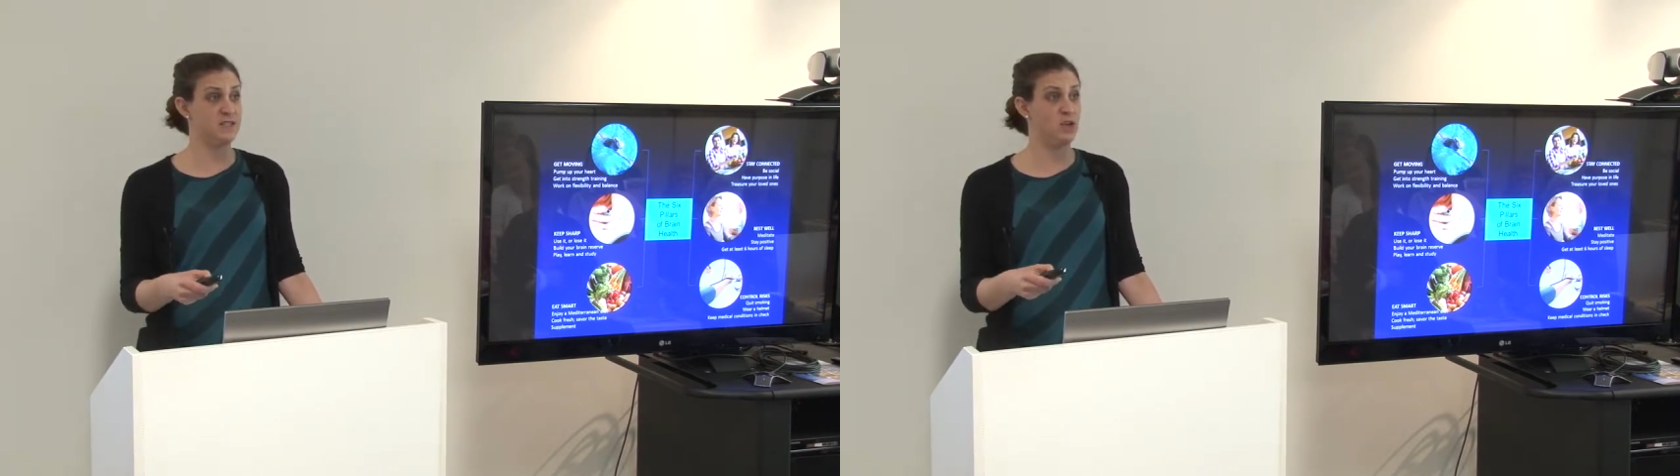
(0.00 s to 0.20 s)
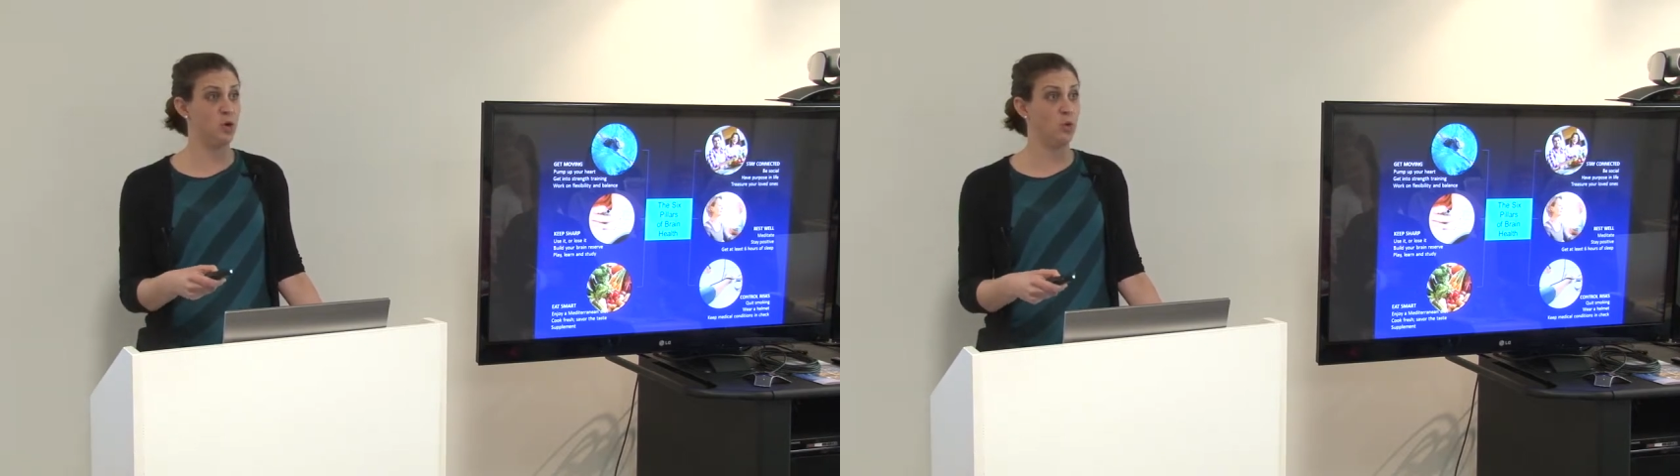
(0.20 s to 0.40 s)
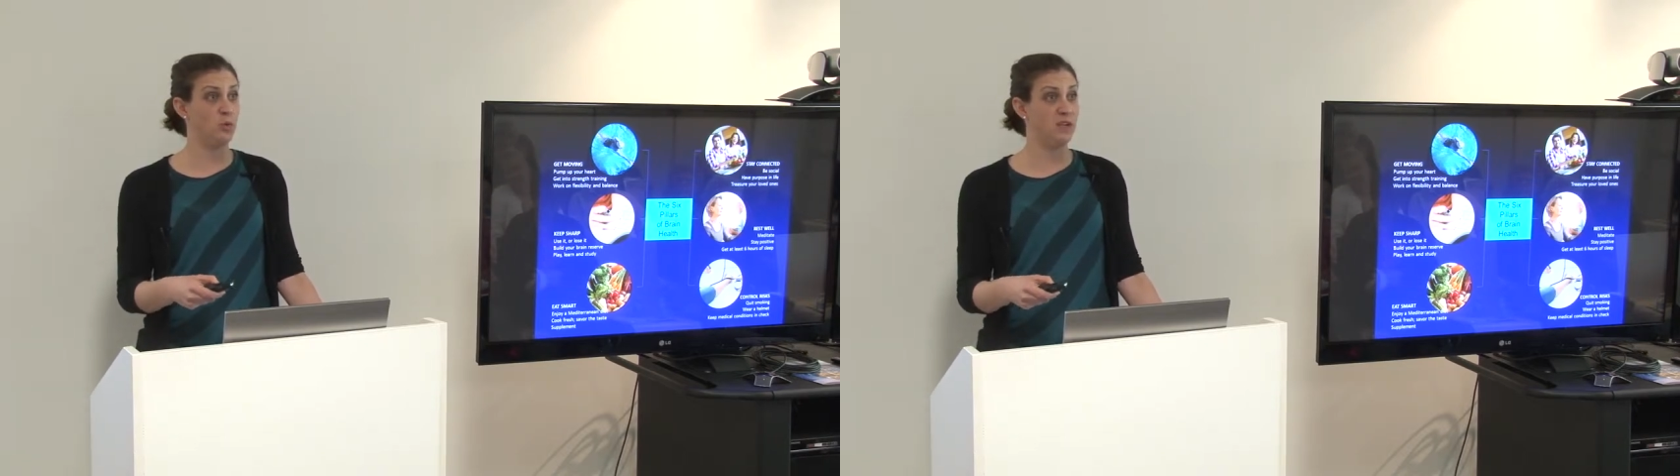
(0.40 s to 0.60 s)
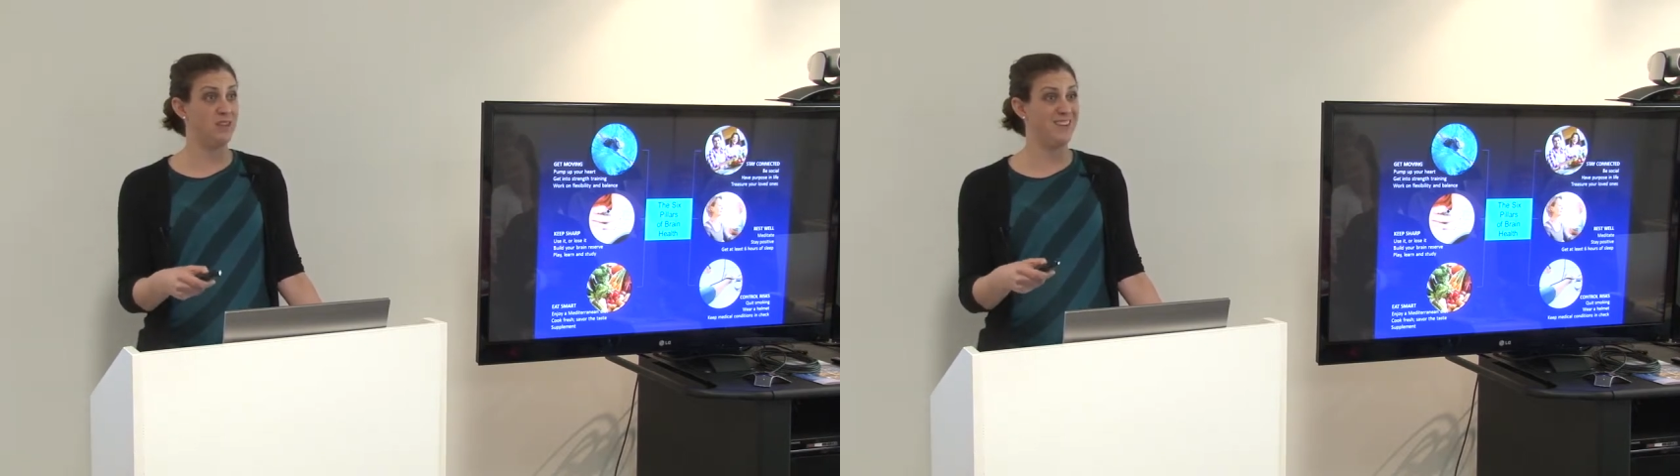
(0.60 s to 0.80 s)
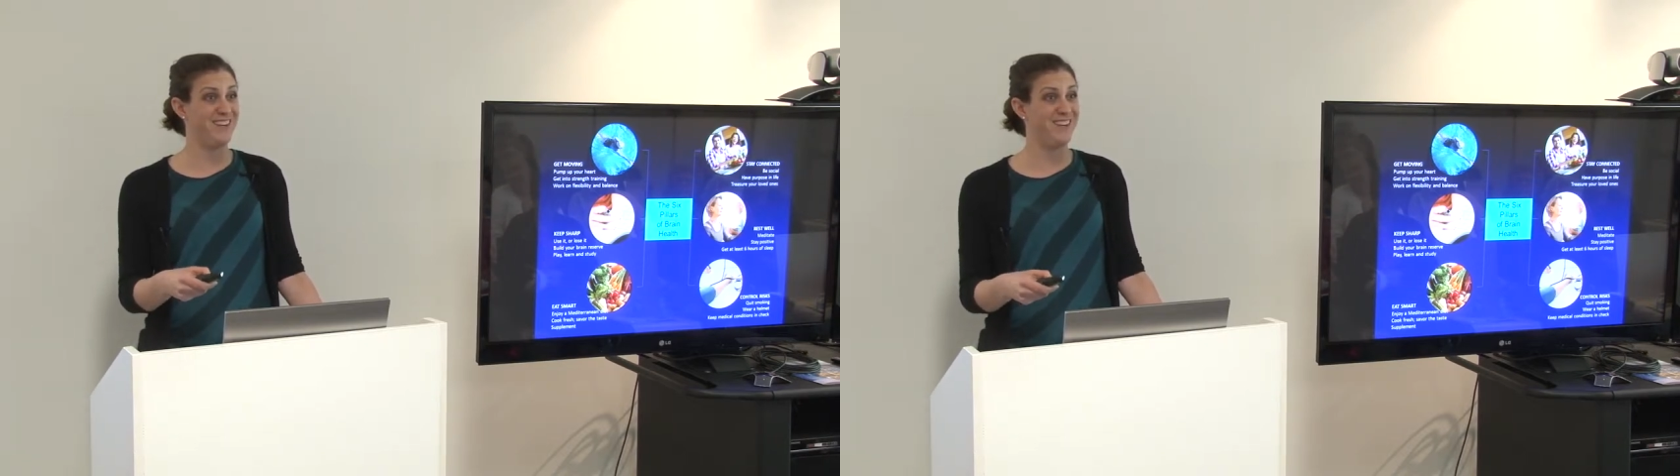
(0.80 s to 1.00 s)
the only
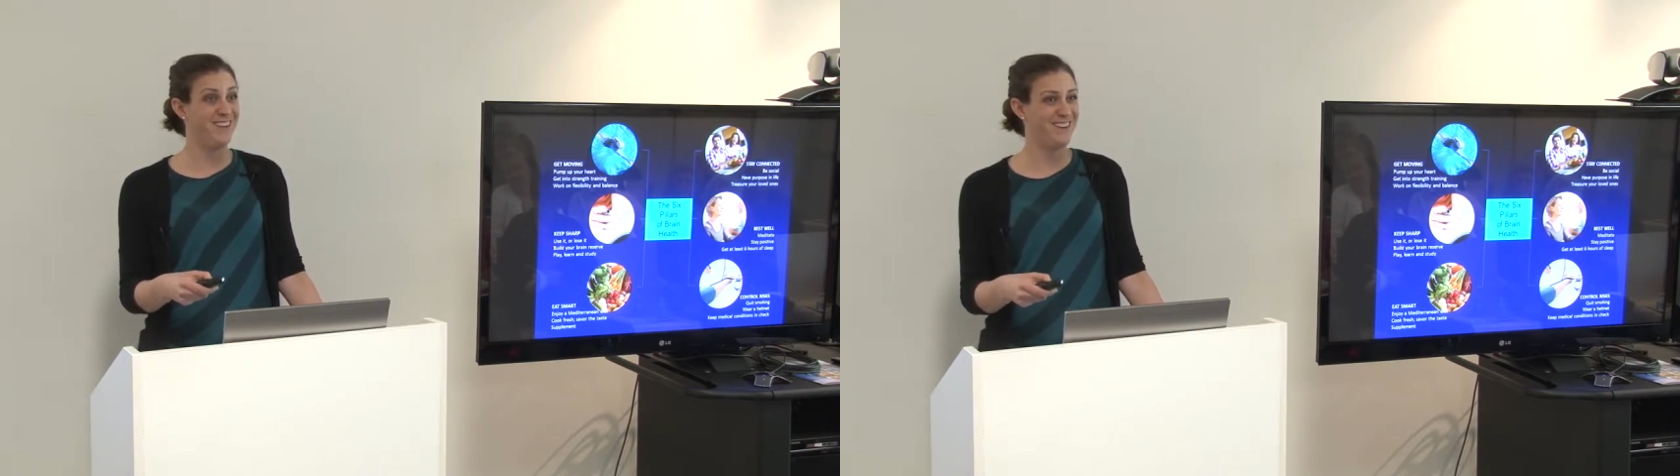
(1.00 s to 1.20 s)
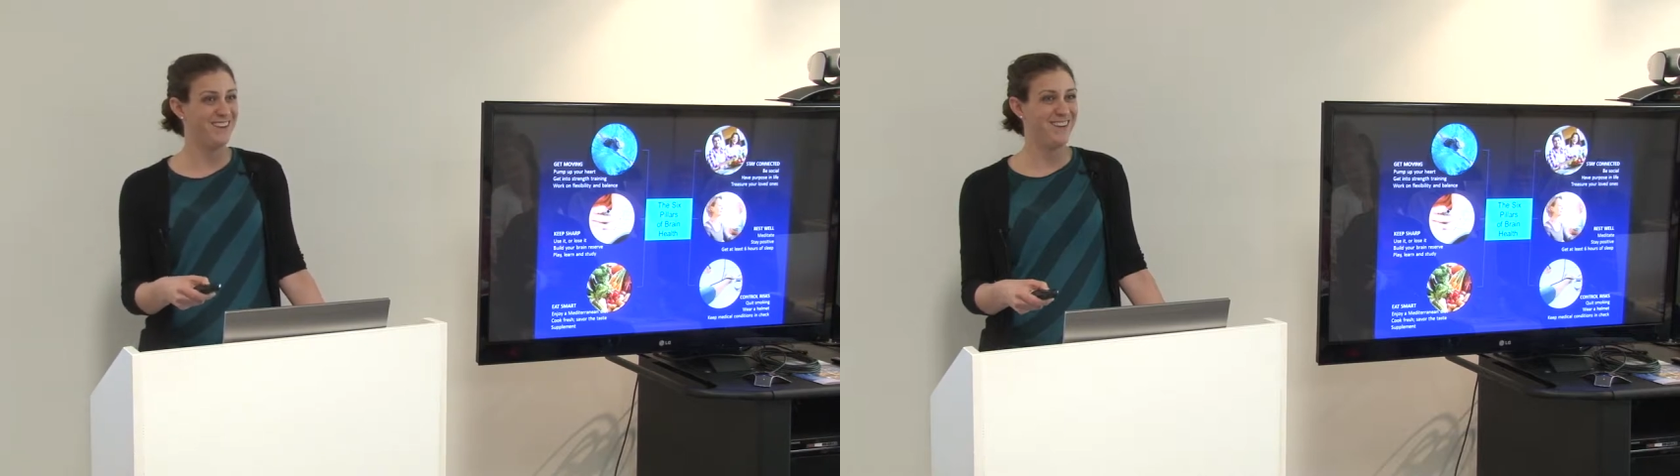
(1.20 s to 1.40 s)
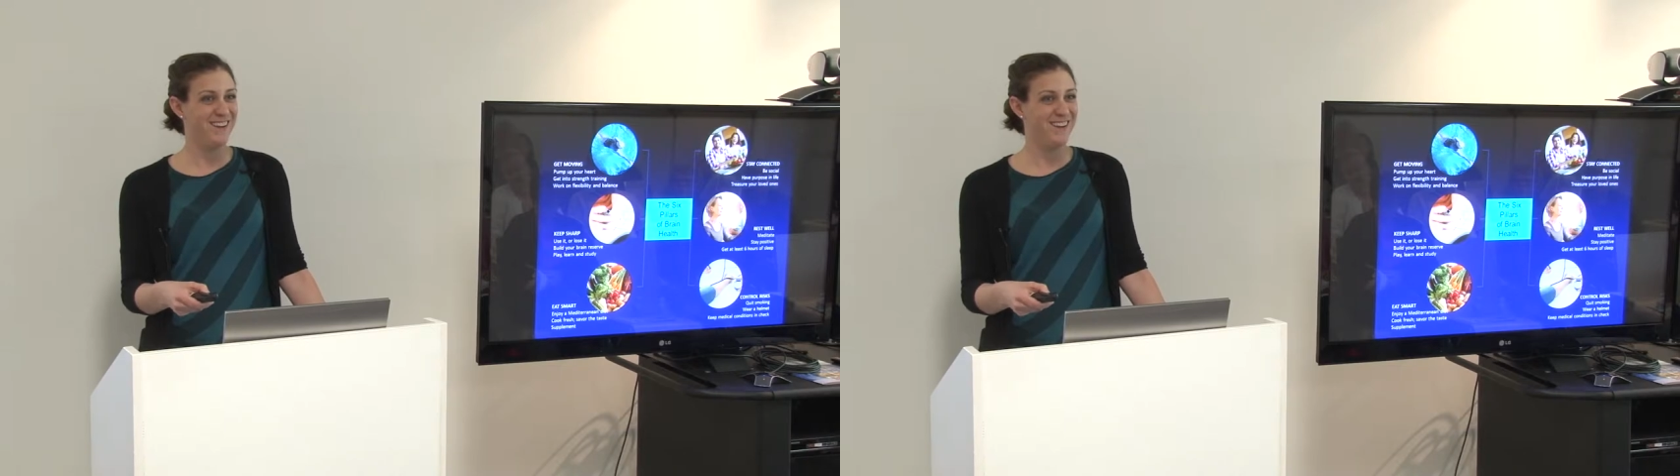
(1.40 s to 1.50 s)
thing.